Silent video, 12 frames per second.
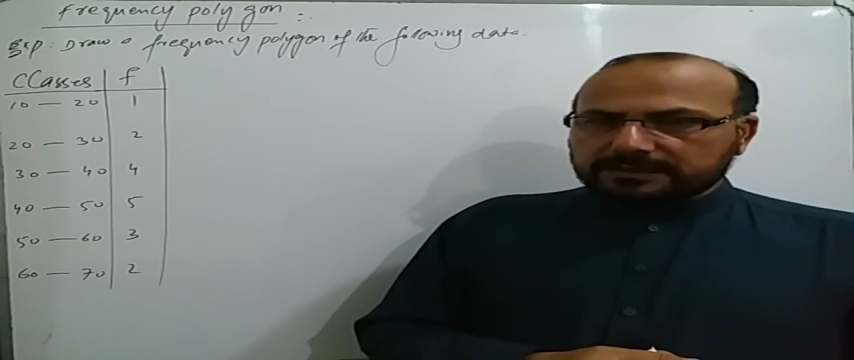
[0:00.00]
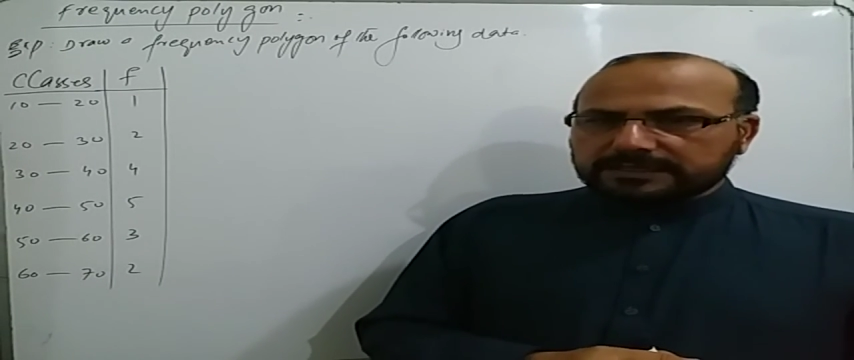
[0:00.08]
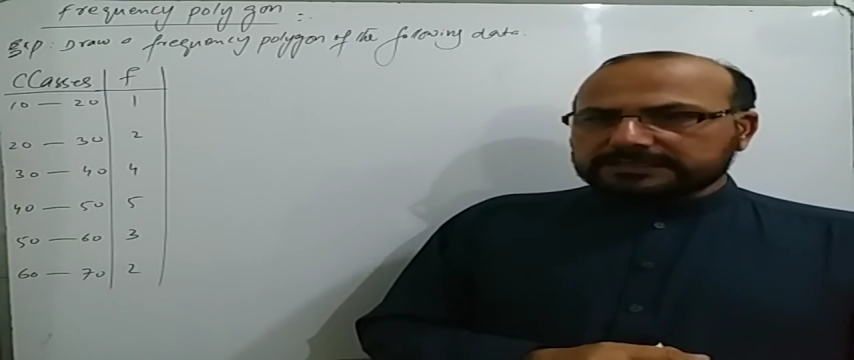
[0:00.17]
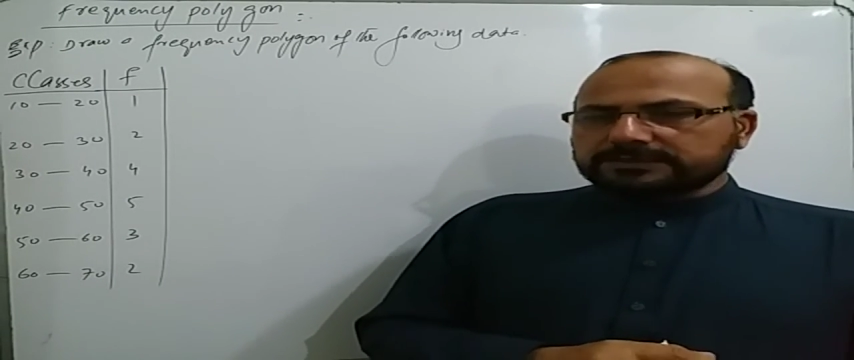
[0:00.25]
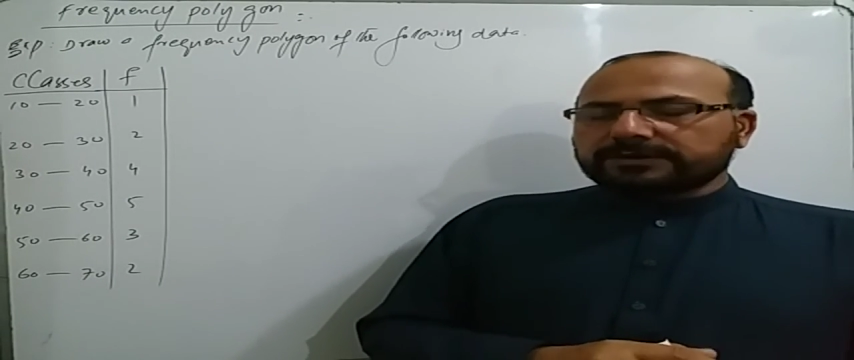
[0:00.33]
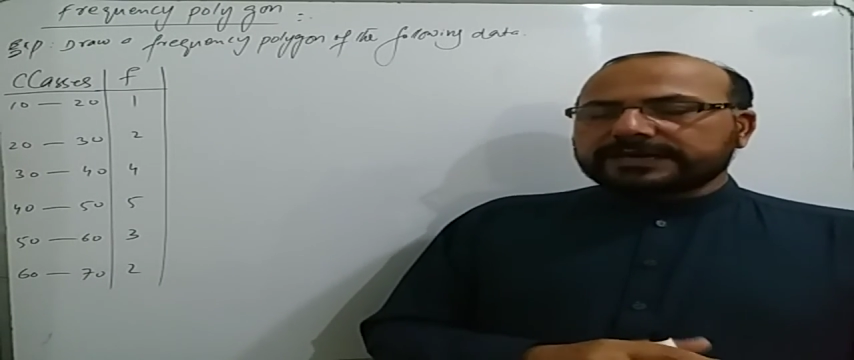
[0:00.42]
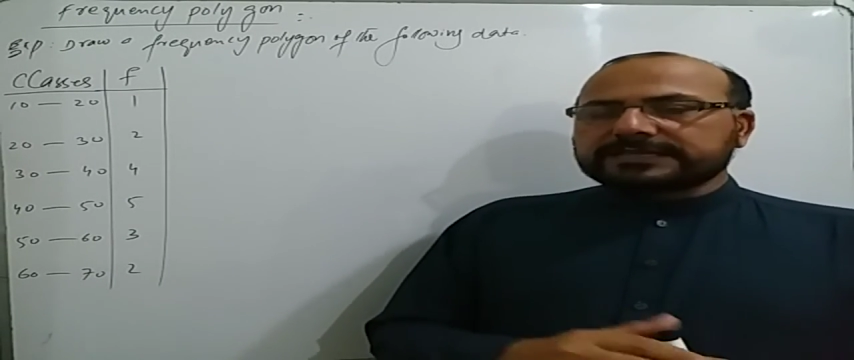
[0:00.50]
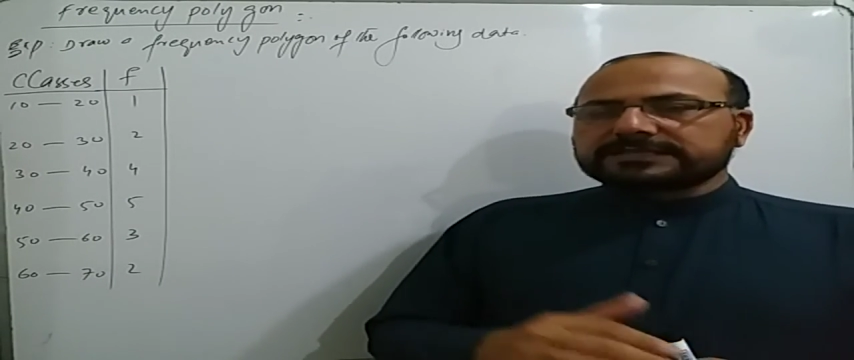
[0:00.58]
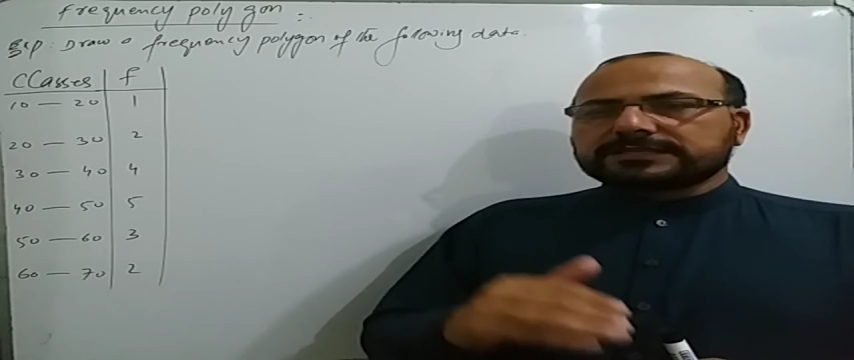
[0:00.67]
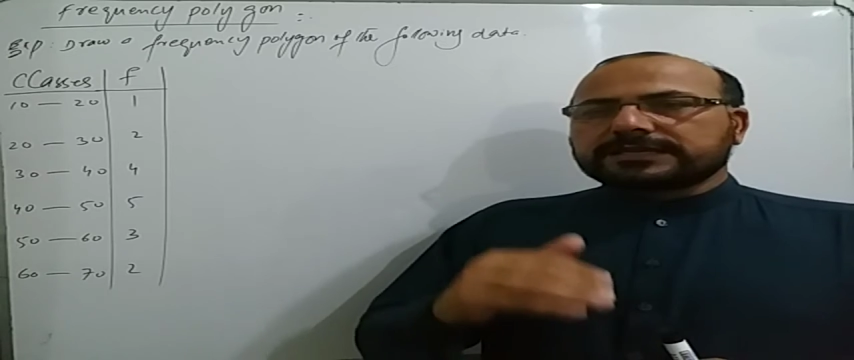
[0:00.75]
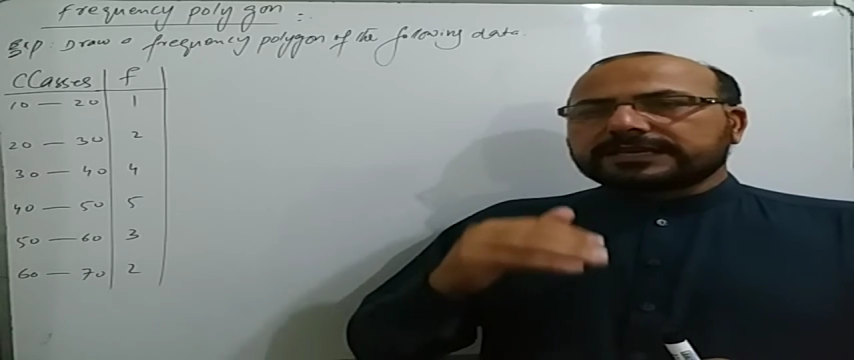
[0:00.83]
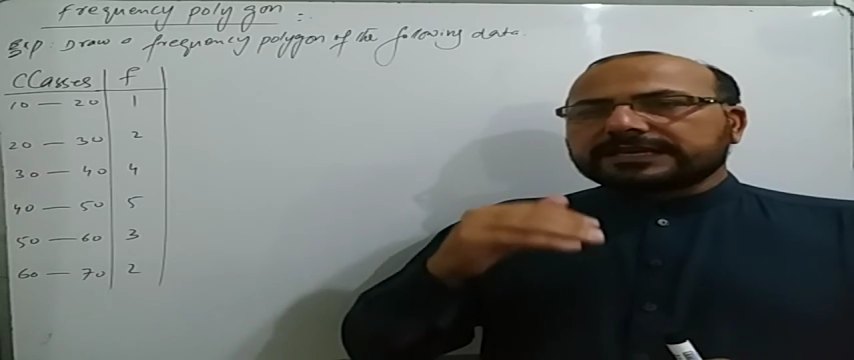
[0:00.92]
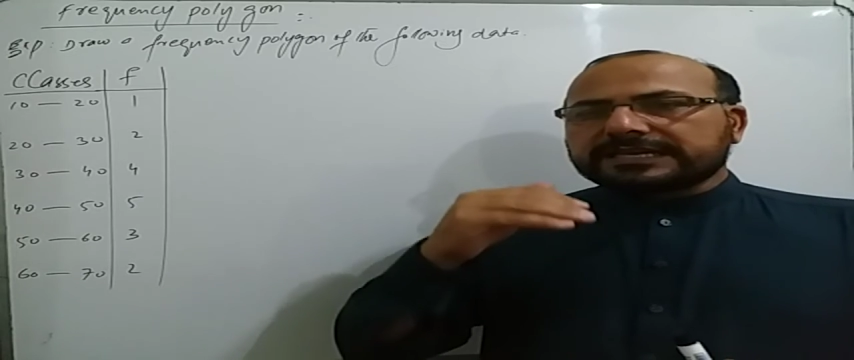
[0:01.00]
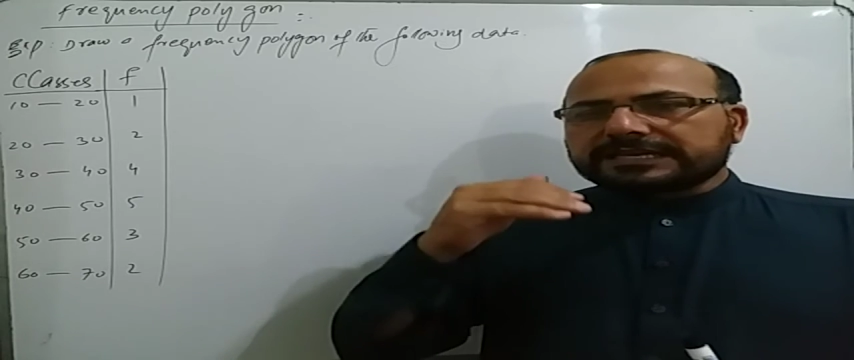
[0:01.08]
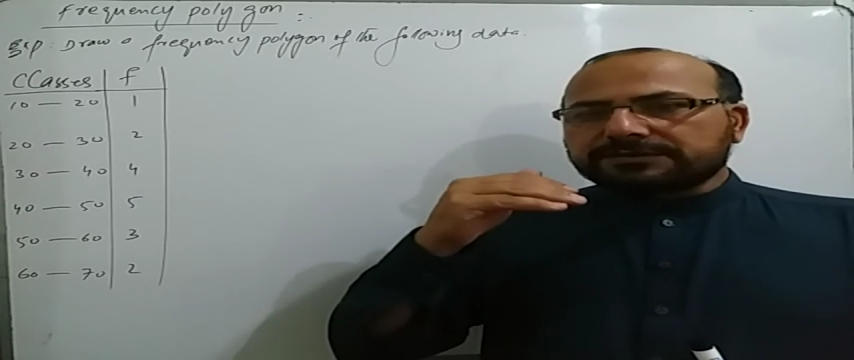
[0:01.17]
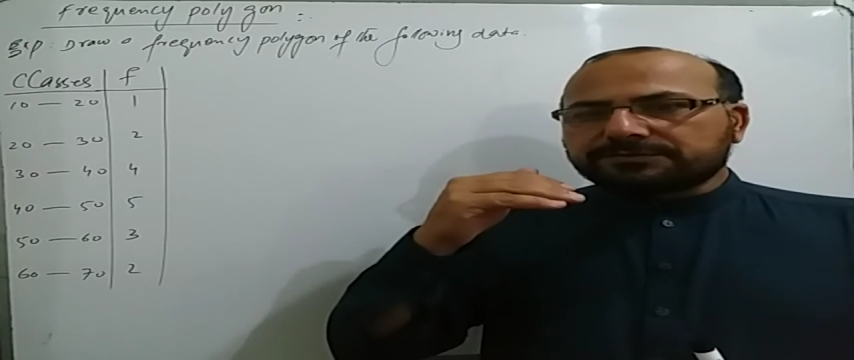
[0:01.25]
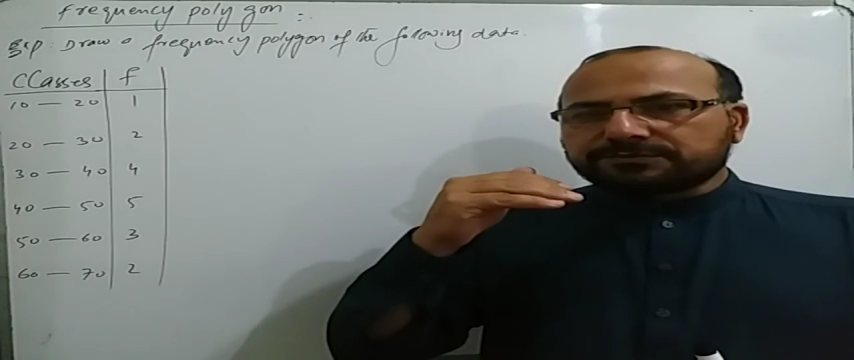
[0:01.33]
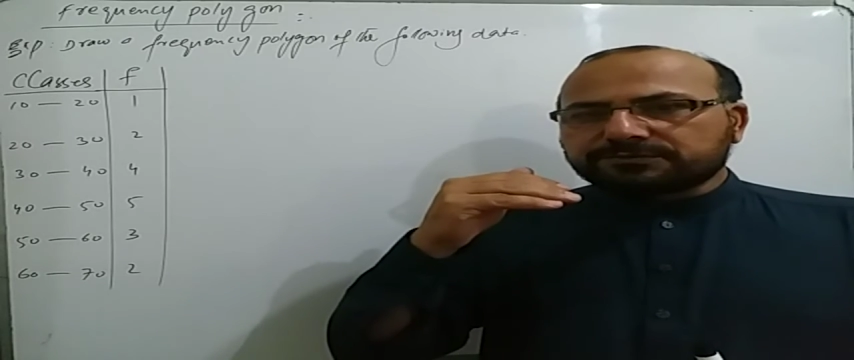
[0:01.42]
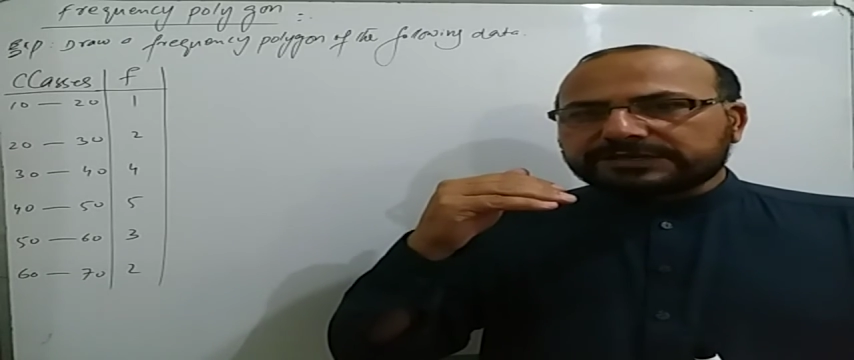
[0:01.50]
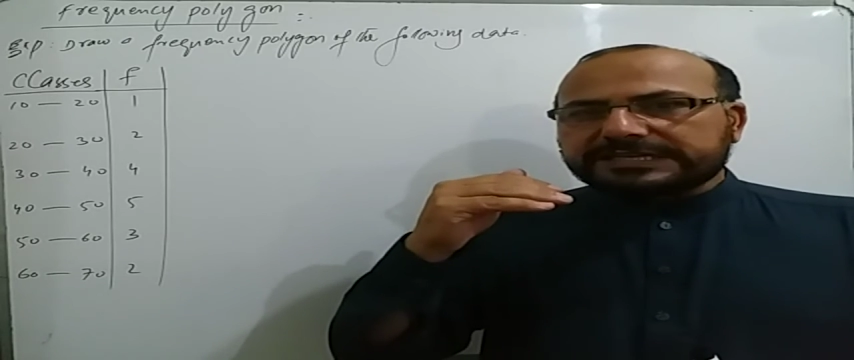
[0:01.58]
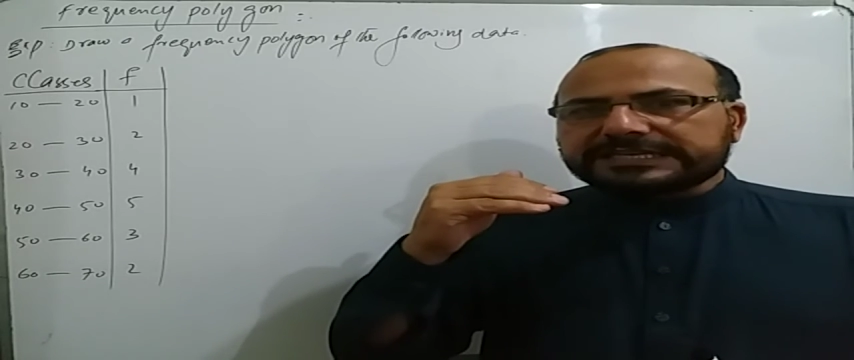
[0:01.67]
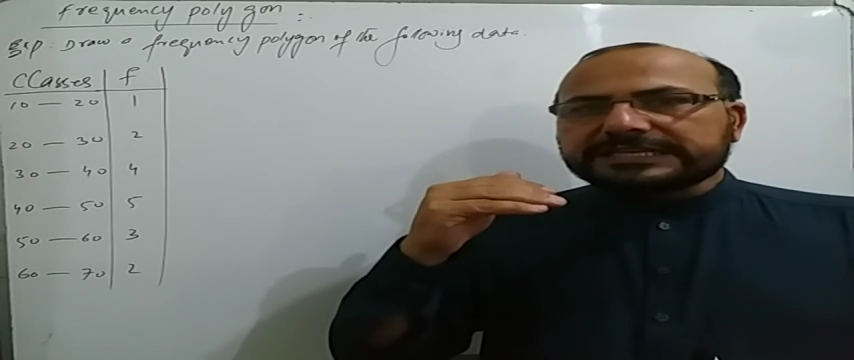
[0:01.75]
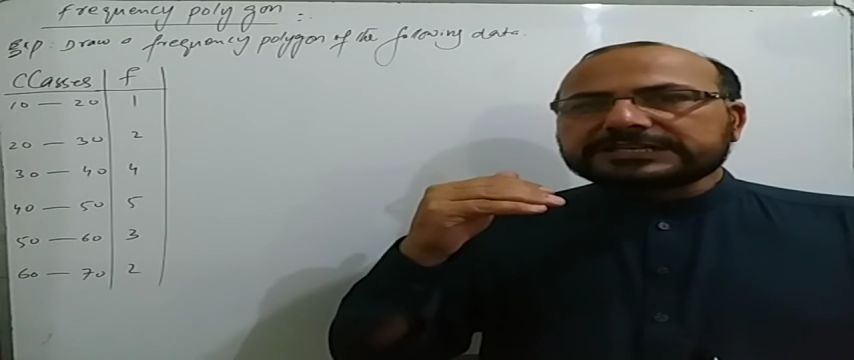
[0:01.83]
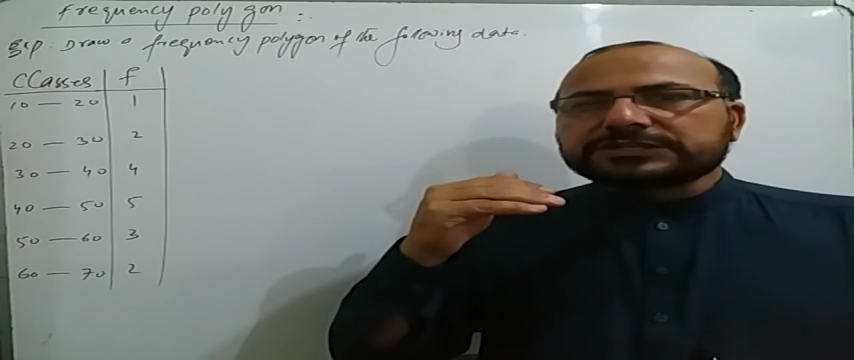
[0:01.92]
Otherwise, if
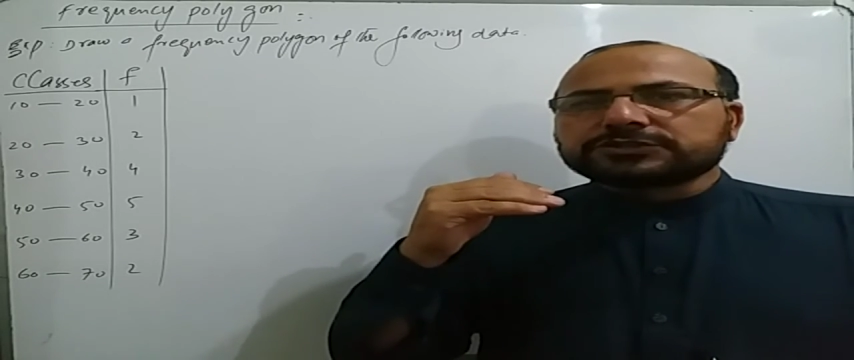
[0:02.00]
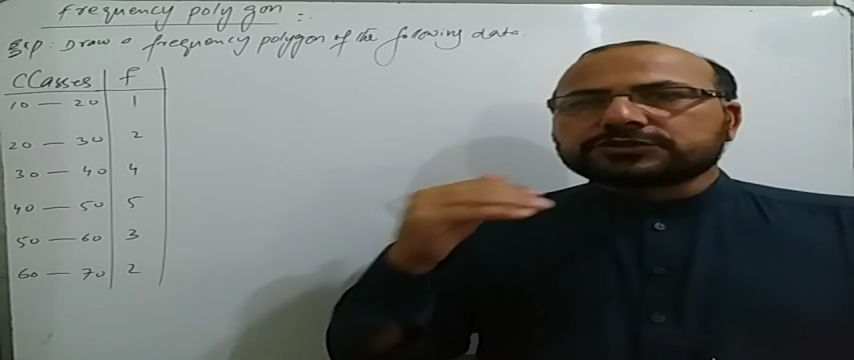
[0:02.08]
we